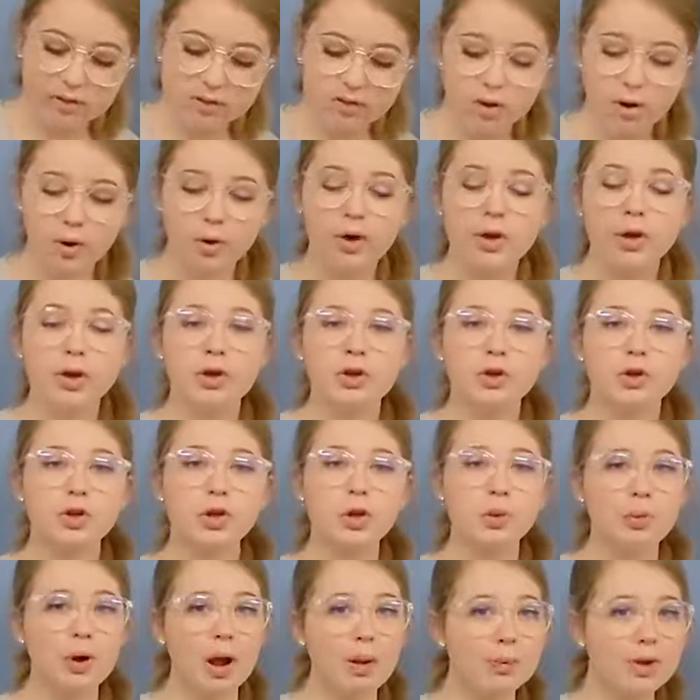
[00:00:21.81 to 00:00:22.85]
So
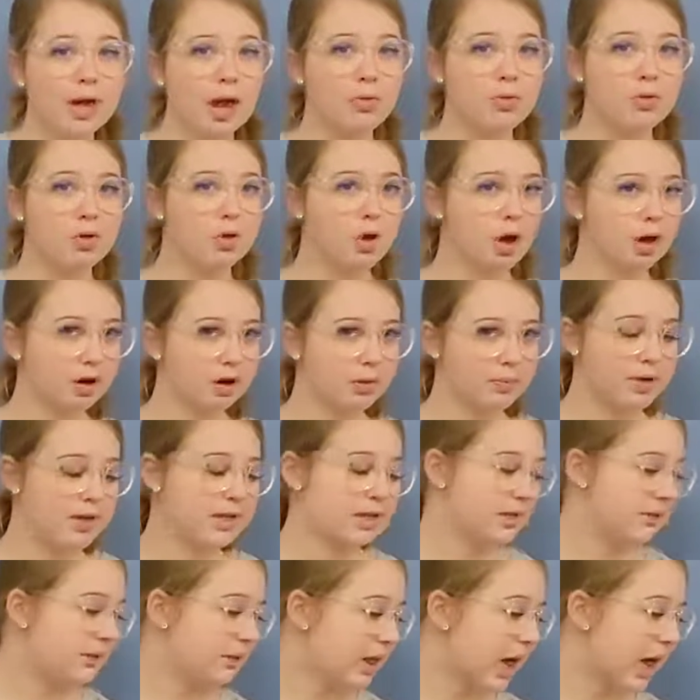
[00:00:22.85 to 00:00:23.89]
you probably have a longer
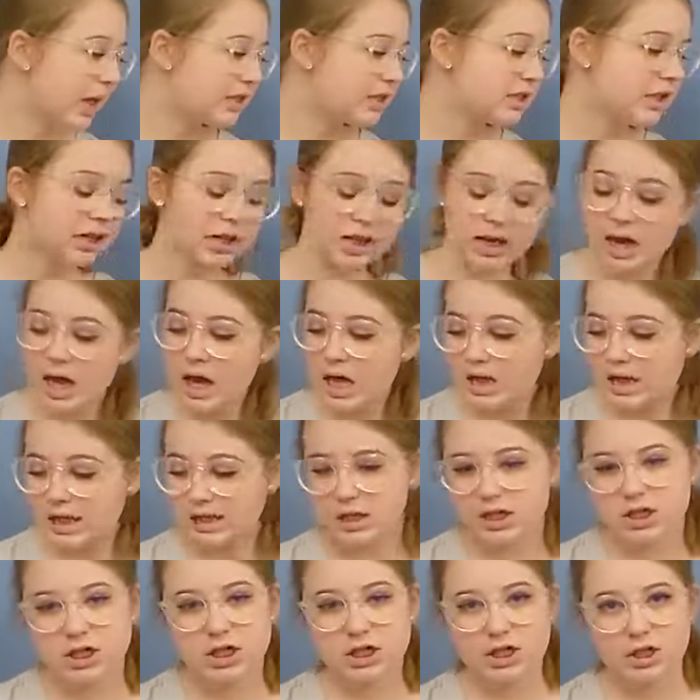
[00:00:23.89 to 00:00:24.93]
piece of elastic.
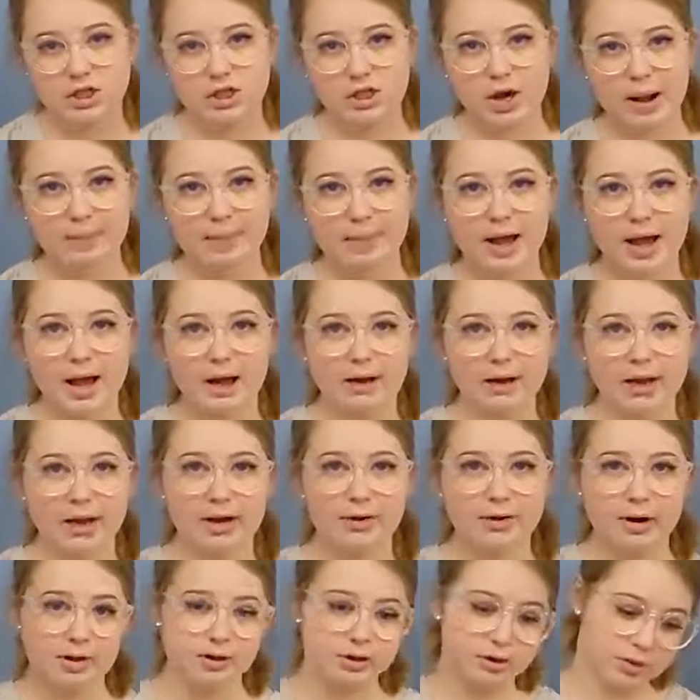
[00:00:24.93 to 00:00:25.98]
This is just a scrap I had
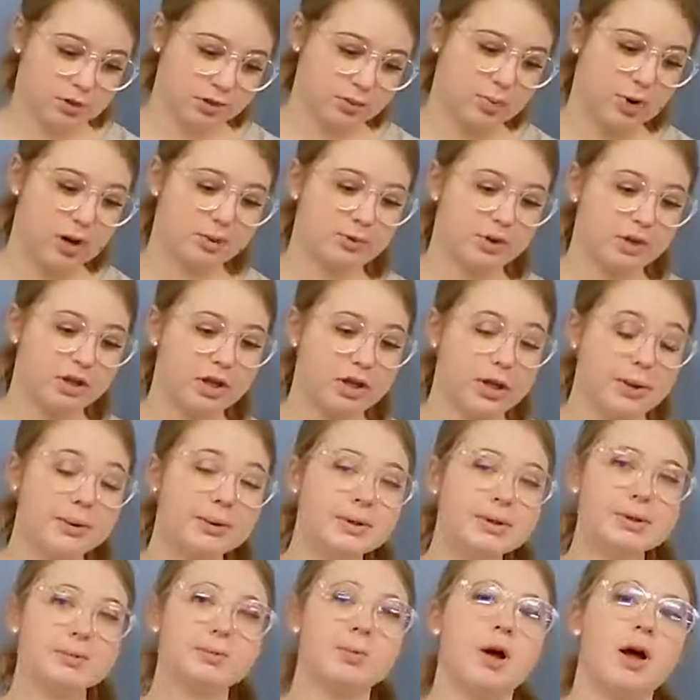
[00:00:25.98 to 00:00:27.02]
laying around, so this is what I'm going to
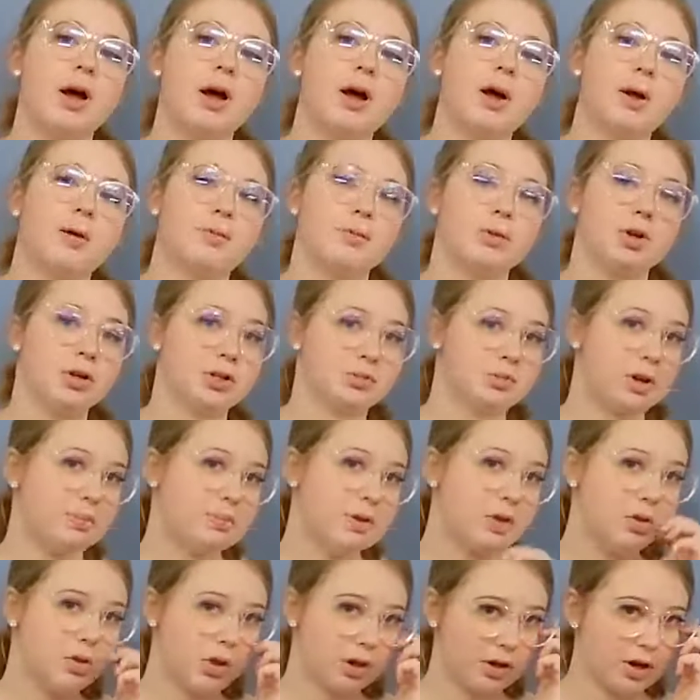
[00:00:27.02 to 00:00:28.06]
use, but yours
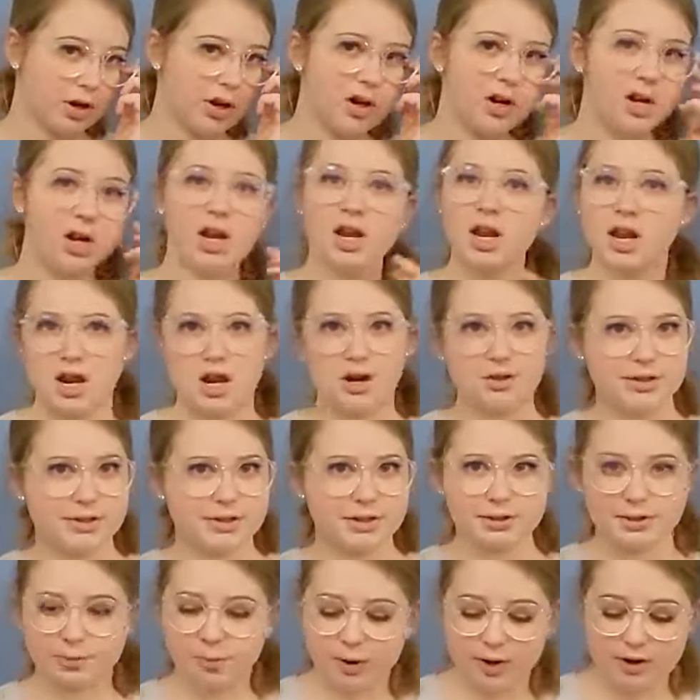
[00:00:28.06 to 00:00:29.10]
might be longer. It'll
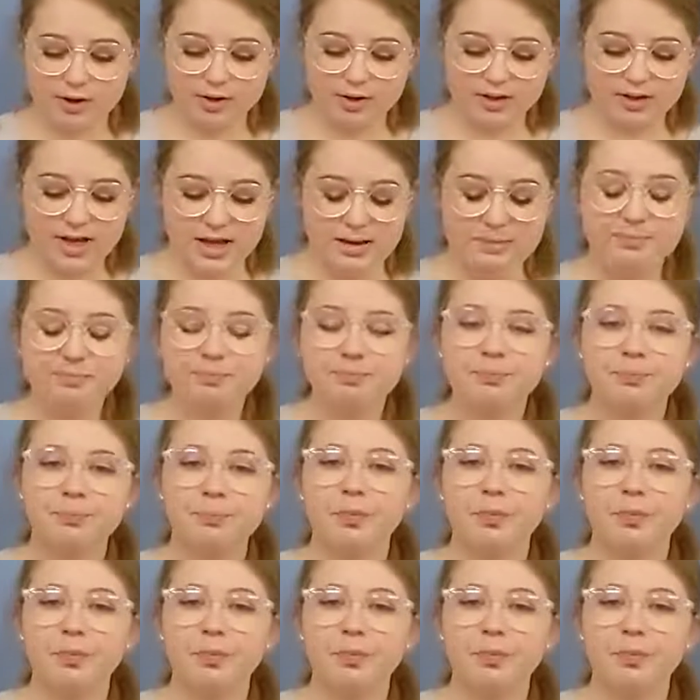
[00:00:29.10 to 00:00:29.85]
still work the same.